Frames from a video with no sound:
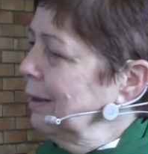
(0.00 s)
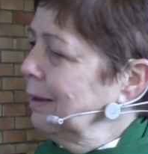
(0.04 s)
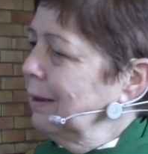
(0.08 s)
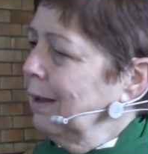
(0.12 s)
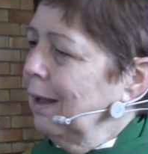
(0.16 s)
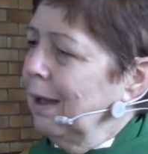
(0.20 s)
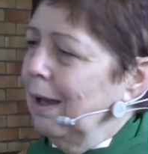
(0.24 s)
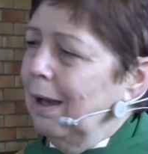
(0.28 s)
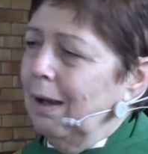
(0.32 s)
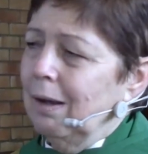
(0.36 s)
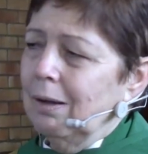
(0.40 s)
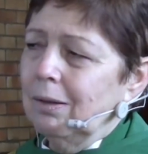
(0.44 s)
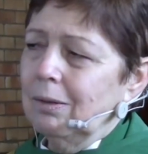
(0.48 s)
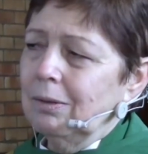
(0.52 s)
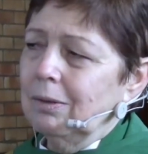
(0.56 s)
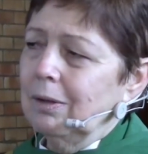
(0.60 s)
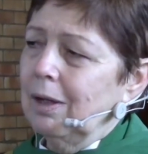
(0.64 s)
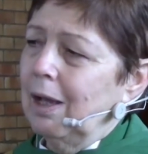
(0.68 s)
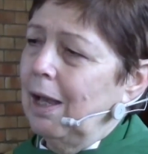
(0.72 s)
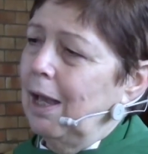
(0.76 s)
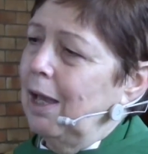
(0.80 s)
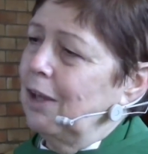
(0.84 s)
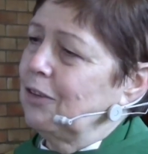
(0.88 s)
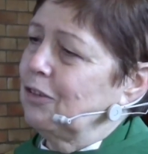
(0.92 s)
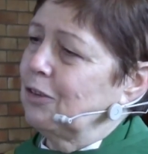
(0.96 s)
and
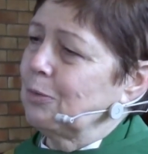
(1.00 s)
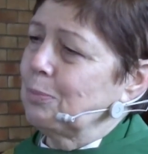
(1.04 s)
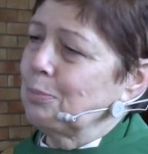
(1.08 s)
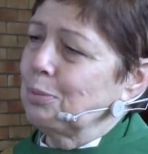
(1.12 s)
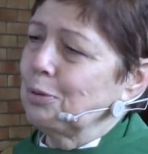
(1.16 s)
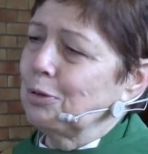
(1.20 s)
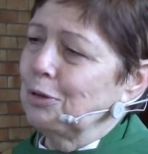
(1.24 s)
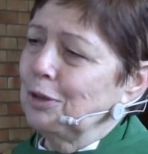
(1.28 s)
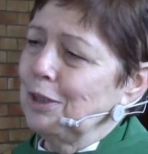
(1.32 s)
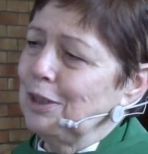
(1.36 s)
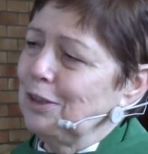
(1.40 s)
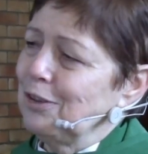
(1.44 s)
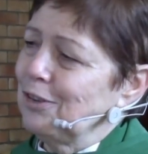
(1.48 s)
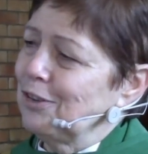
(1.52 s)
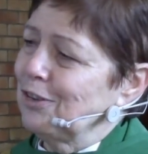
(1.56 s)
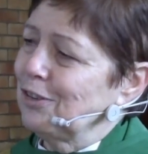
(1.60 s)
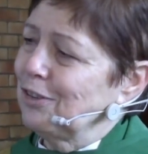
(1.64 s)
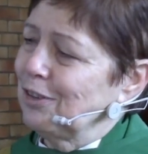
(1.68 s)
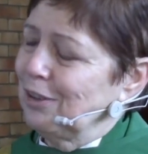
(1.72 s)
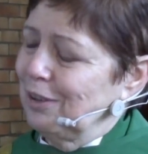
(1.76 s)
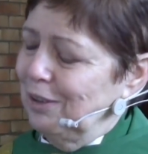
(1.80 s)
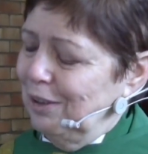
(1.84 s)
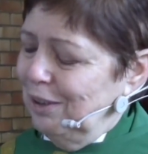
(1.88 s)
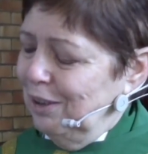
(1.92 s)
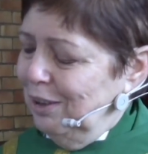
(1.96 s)
how, as a
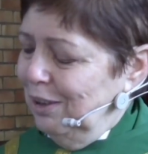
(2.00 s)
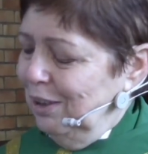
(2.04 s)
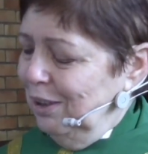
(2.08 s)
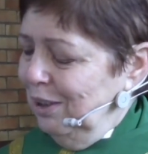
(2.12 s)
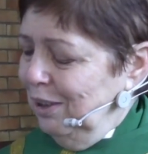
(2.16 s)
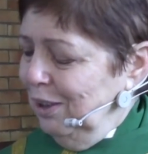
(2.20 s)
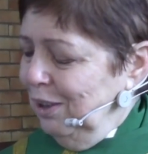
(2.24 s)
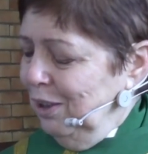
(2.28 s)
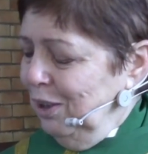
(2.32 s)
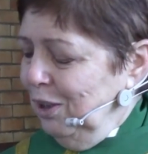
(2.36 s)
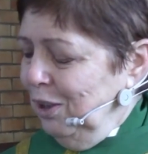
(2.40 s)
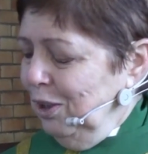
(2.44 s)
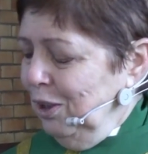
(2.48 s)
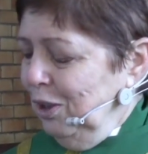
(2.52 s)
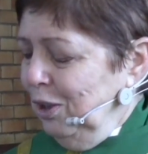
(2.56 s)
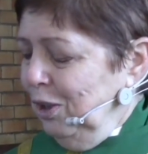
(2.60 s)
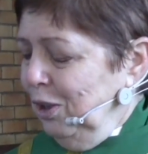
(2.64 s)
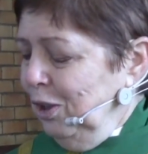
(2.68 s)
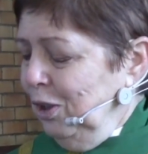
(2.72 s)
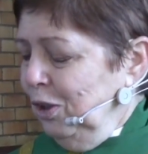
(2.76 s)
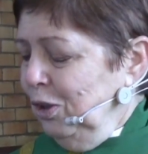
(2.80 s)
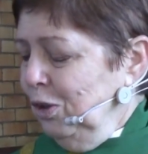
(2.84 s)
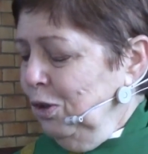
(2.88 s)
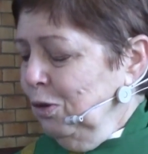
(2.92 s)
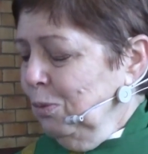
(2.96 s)
priest,
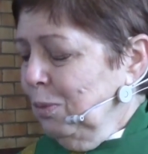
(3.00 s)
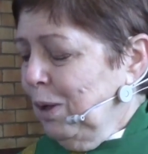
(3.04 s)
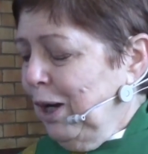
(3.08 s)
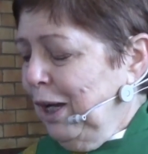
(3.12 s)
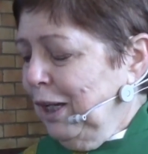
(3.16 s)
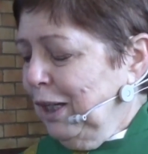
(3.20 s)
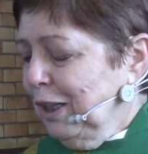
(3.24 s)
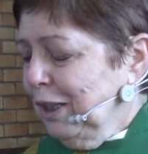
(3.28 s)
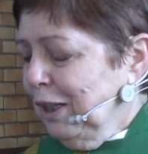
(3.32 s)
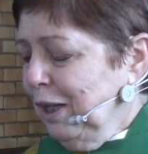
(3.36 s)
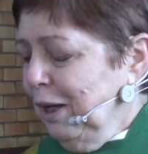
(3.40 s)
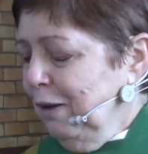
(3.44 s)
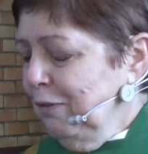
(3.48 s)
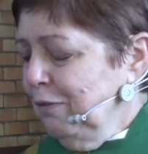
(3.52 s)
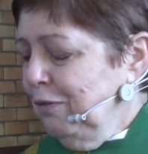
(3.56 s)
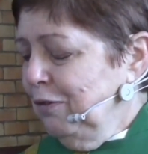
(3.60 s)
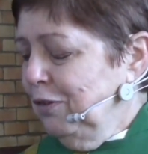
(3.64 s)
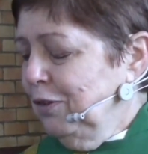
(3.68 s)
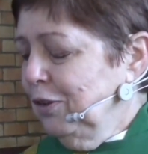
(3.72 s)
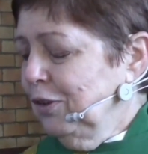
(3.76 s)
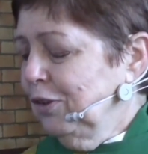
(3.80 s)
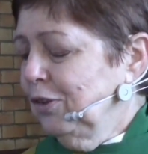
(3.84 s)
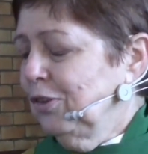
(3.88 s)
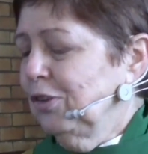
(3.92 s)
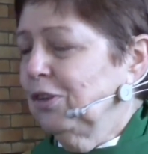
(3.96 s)
you might
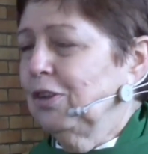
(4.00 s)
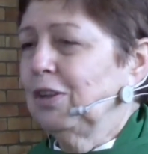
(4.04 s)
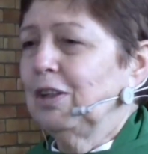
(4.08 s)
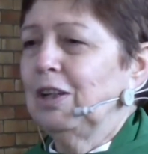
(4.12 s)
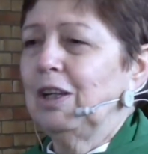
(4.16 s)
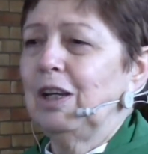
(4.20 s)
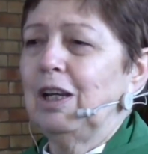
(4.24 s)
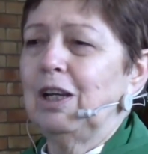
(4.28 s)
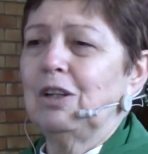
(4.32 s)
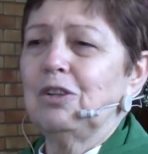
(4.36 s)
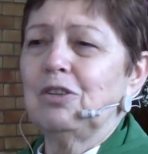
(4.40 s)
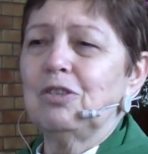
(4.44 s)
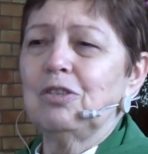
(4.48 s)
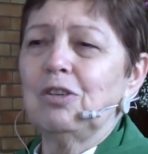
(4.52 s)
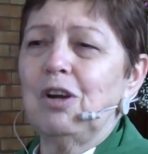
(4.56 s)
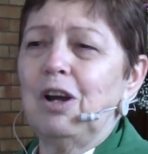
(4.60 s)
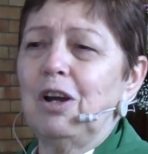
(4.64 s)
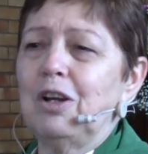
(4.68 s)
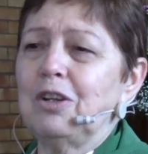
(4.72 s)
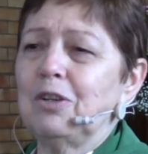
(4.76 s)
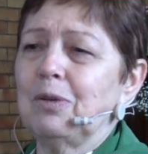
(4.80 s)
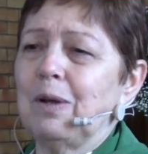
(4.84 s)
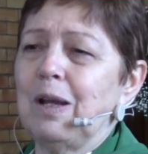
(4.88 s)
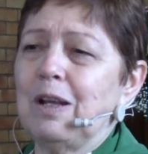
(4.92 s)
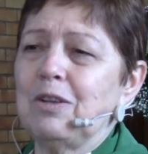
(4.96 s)
comfort and
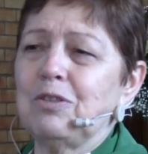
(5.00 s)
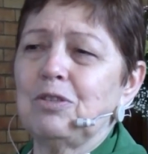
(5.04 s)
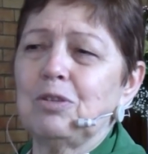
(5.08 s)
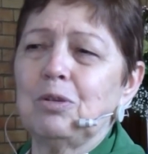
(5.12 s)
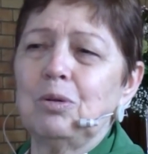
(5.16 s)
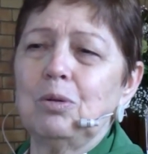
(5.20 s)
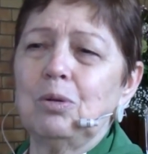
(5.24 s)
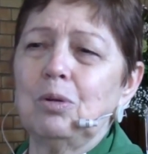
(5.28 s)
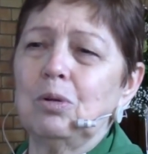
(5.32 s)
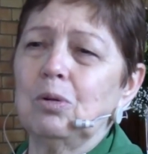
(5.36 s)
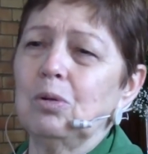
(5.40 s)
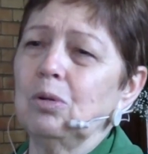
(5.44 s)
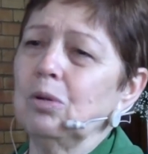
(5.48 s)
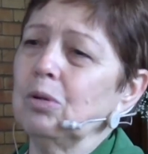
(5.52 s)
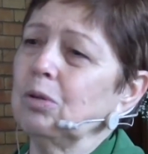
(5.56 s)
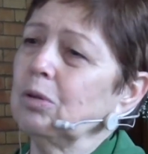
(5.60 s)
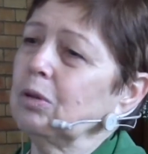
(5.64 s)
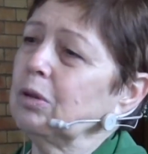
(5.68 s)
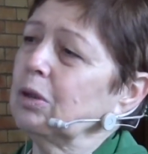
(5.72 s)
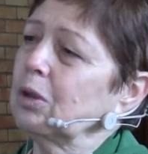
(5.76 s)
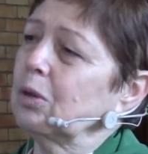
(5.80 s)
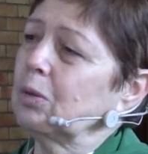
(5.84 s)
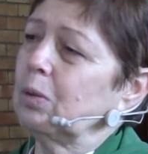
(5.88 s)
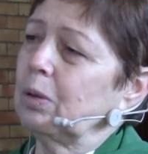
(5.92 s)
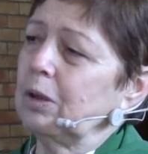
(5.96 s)
try to answer
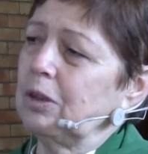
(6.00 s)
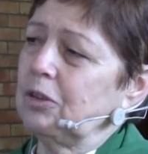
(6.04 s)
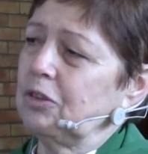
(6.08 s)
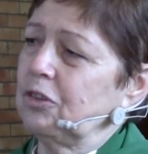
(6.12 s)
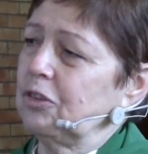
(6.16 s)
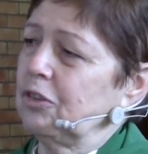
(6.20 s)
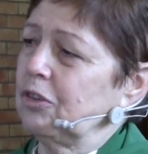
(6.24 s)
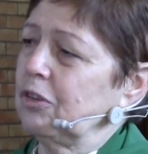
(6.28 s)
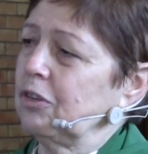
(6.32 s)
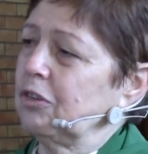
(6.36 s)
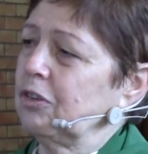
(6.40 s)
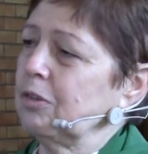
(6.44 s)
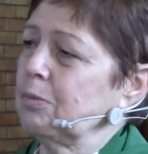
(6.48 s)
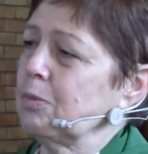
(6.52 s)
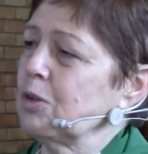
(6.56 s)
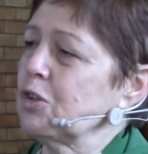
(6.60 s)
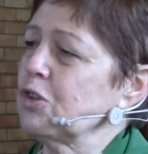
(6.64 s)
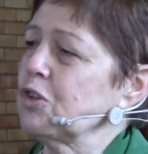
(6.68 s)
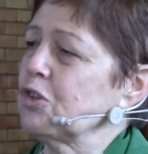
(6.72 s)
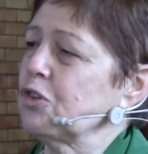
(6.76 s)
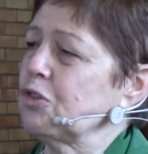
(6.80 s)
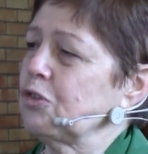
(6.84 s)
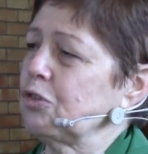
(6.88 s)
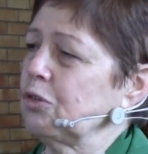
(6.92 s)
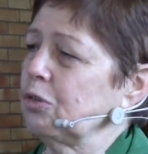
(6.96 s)
all the questions that
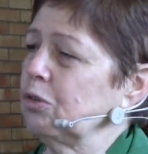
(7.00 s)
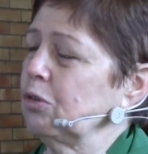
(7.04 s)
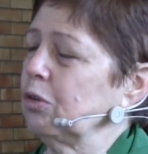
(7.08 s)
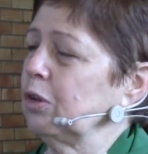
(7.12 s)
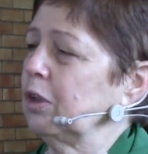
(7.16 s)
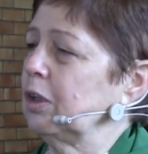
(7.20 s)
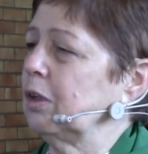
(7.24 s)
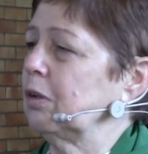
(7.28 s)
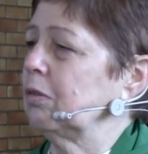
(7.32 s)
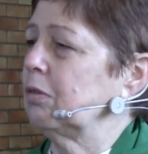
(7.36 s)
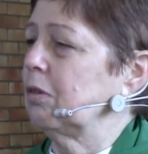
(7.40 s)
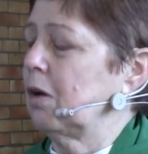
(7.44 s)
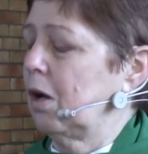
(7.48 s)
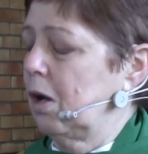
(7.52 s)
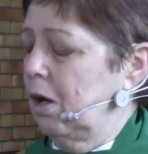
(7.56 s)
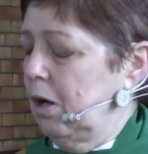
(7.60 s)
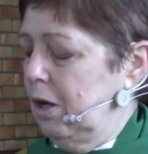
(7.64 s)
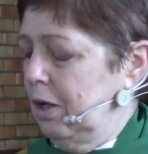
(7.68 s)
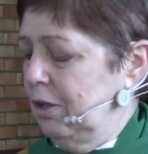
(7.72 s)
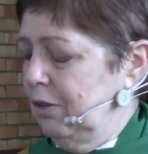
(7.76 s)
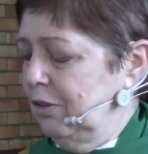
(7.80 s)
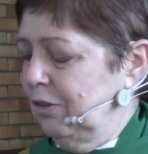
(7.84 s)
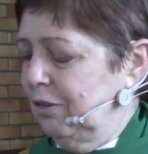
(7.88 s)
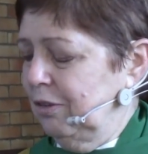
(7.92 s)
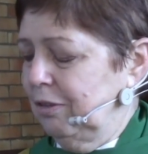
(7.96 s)
must surely
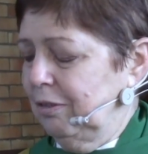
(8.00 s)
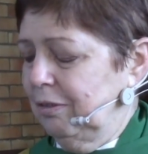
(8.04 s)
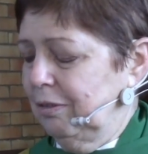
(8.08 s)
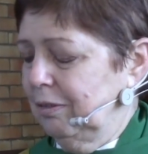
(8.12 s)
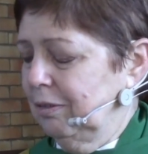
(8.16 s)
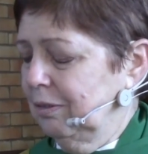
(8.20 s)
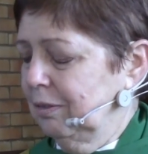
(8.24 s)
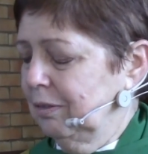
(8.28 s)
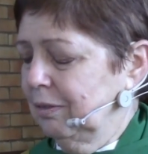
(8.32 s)
arise.